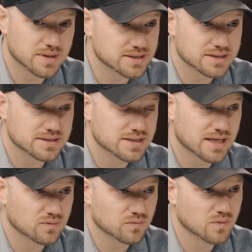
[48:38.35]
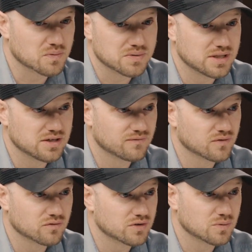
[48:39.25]
it's just like, well, we need a
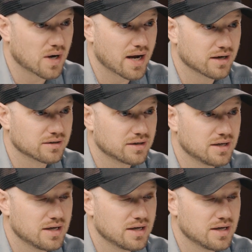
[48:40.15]
full rewire.